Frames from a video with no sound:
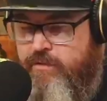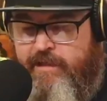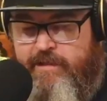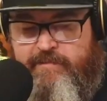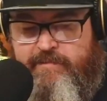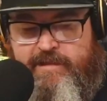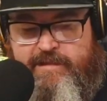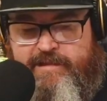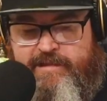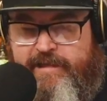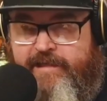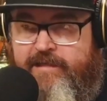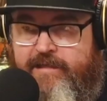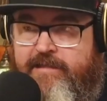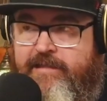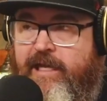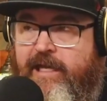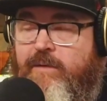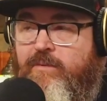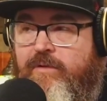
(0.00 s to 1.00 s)
let me say to
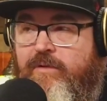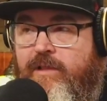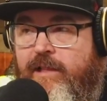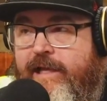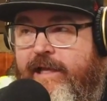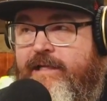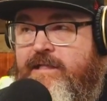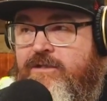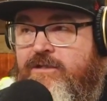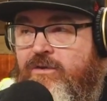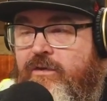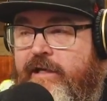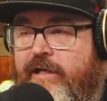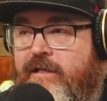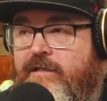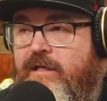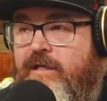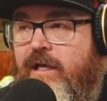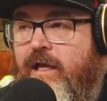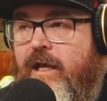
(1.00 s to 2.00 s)
start with last
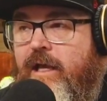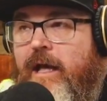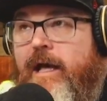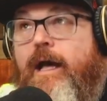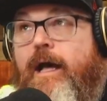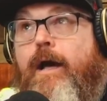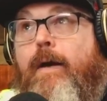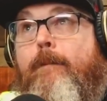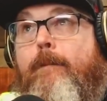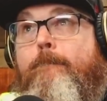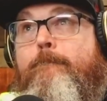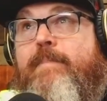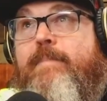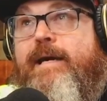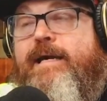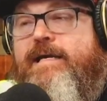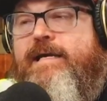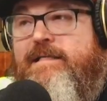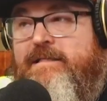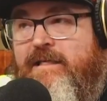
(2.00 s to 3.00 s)
night,
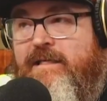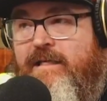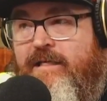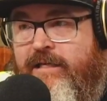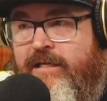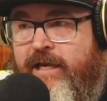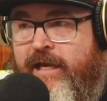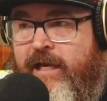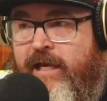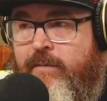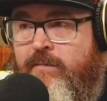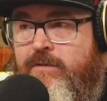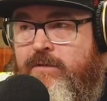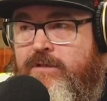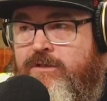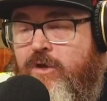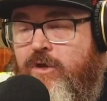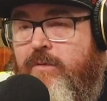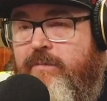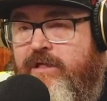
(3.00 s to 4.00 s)
amazing game.
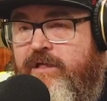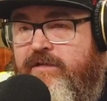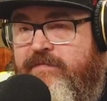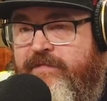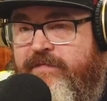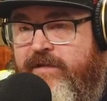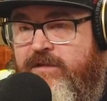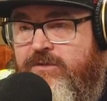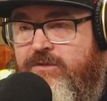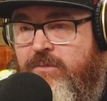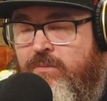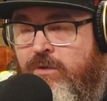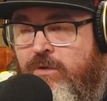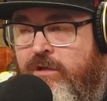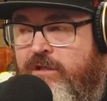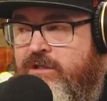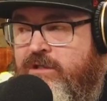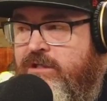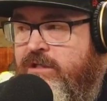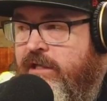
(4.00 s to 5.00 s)
So much fun to
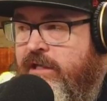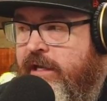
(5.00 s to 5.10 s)
watch.